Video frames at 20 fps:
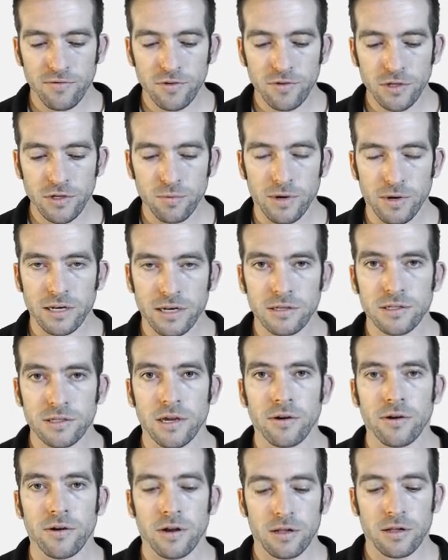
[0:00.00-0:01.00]
first one.
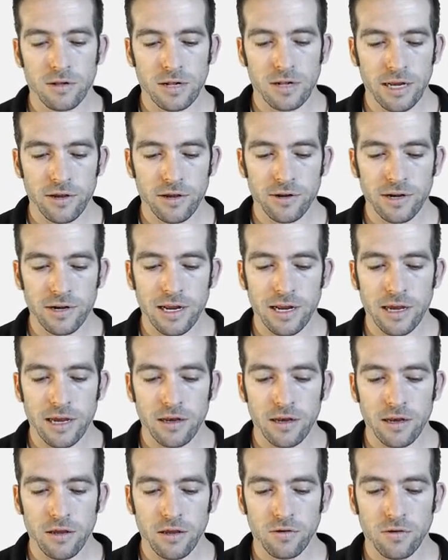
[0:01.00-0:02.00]
So I'll click on
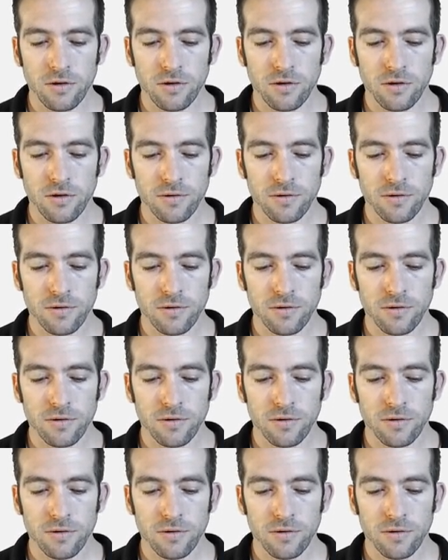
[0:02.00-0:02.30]
add new.